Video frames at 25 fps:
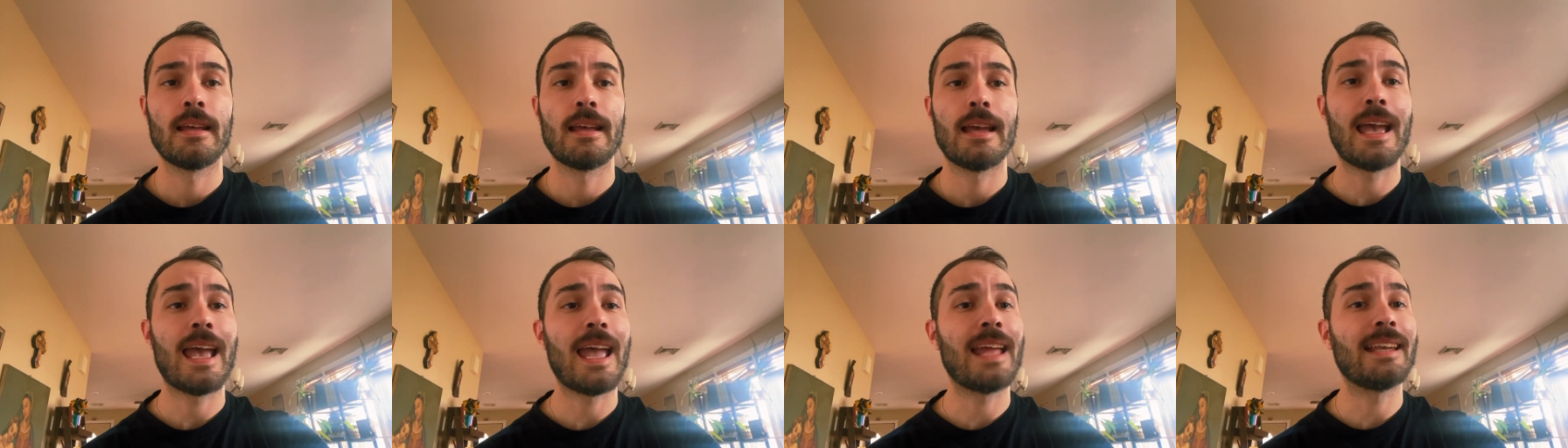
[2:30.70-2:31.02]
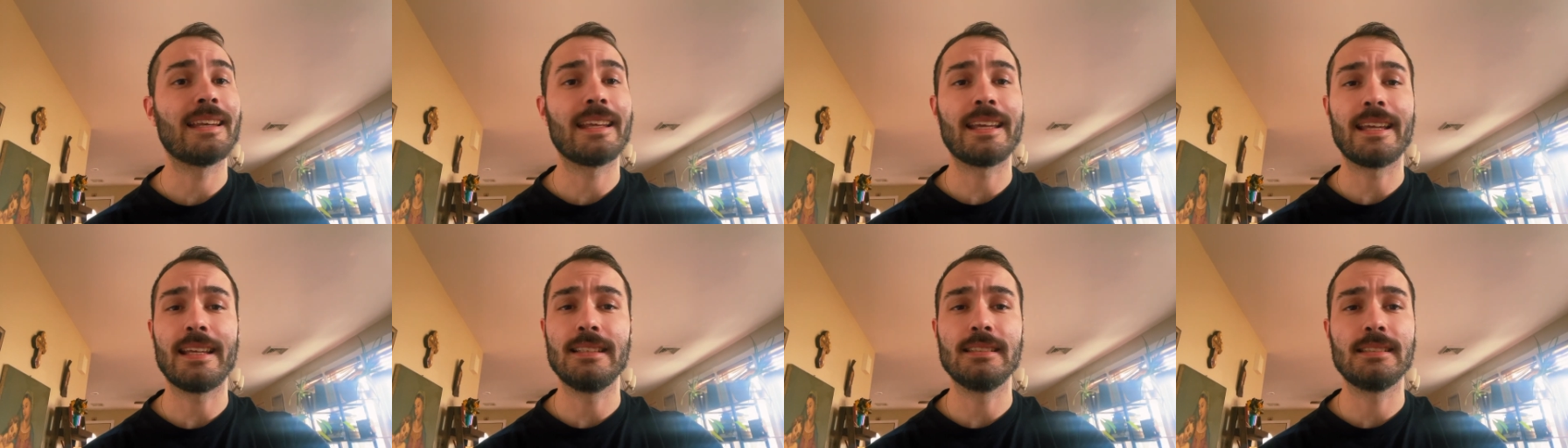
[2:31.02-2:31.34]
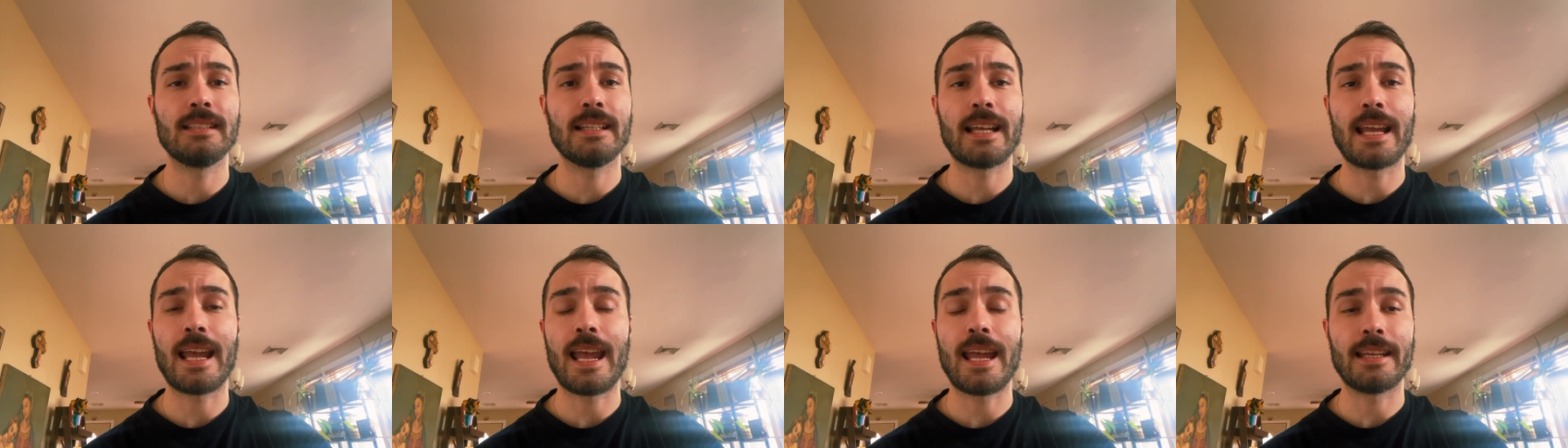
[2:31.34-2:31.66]
and
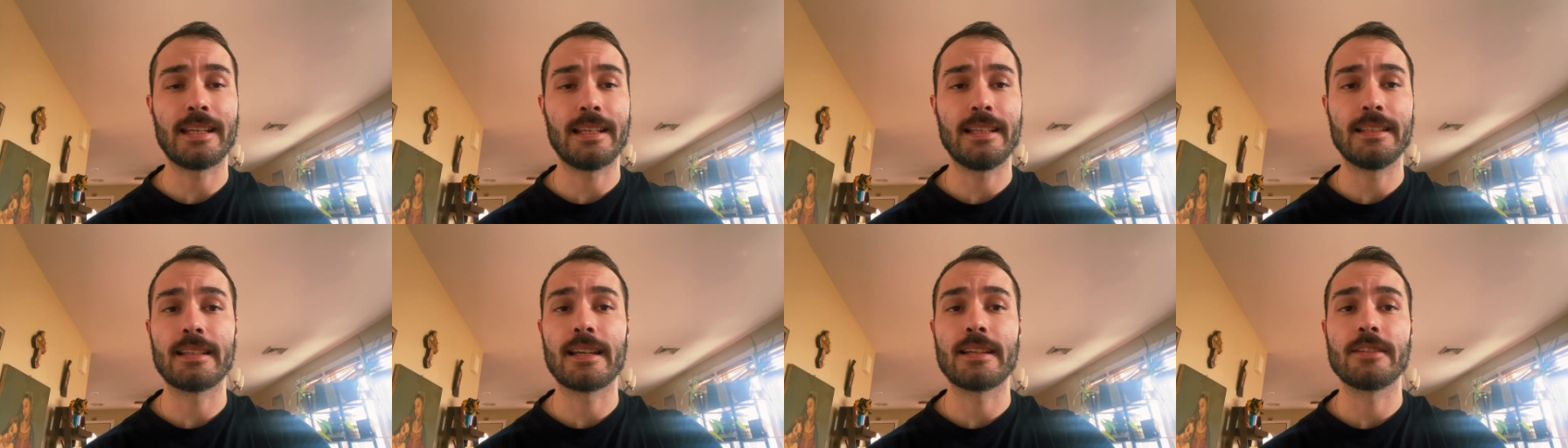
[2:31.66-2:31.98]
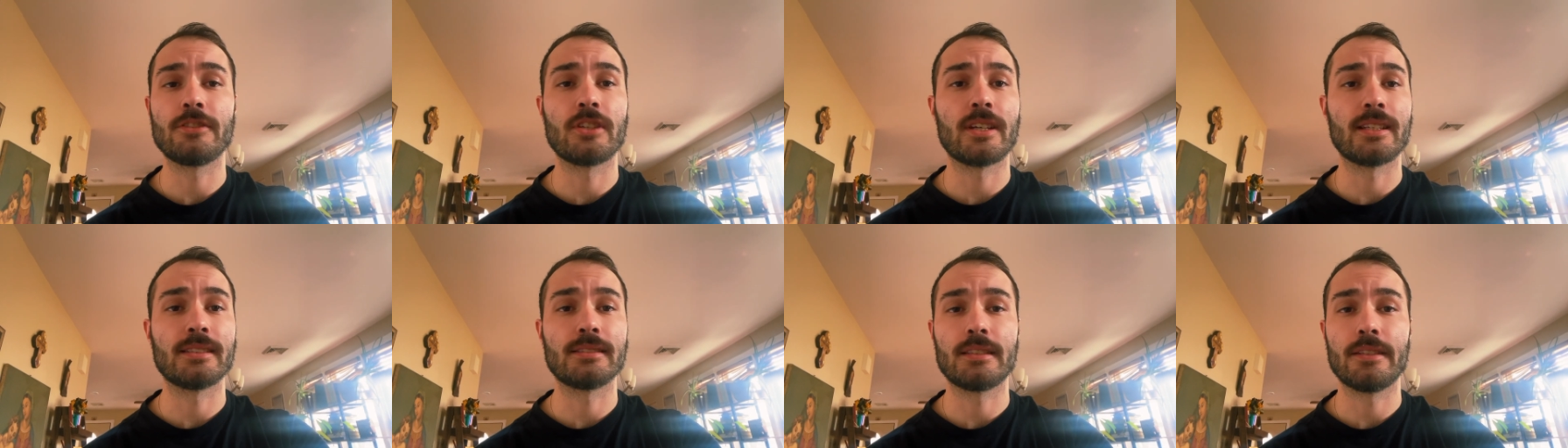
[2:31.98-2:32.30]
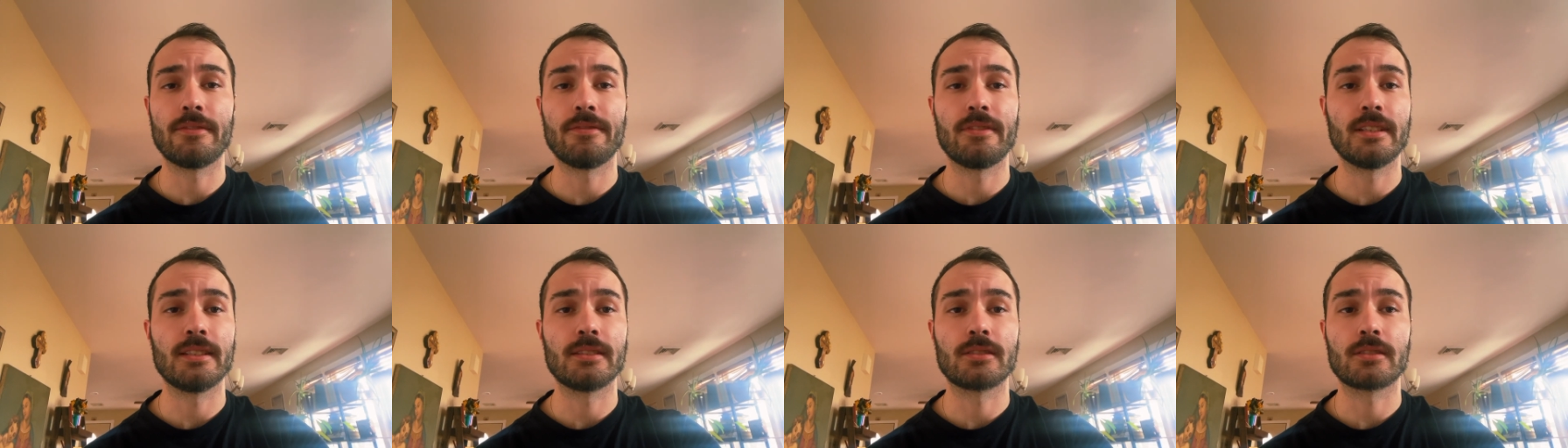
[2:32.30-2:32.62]
easing any
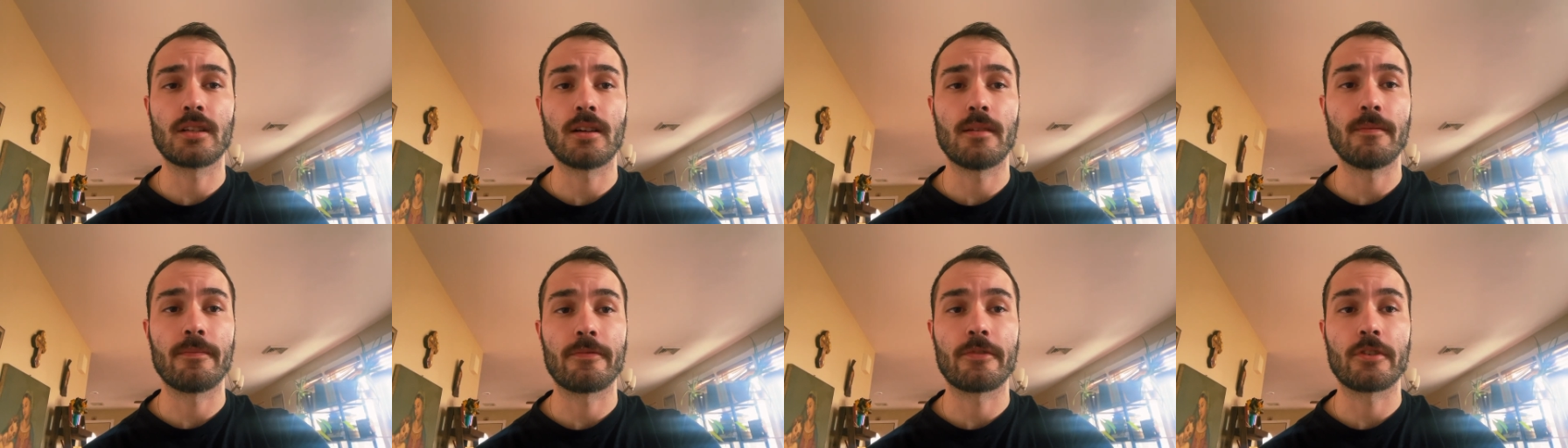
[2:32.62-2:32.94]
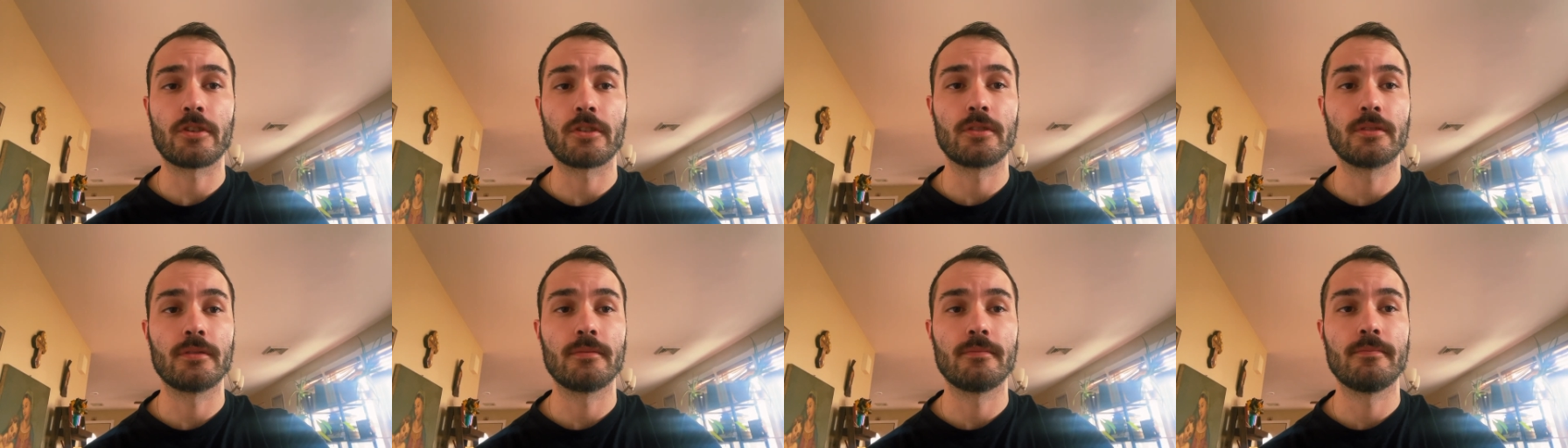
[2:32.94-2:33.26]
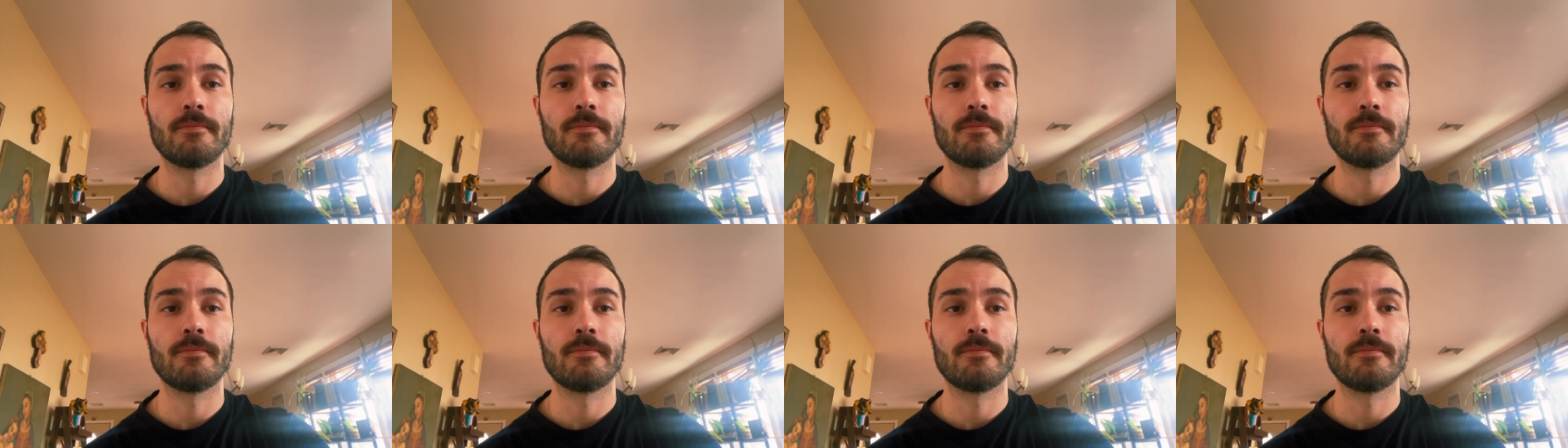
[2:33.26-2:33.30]
digestive discomfort.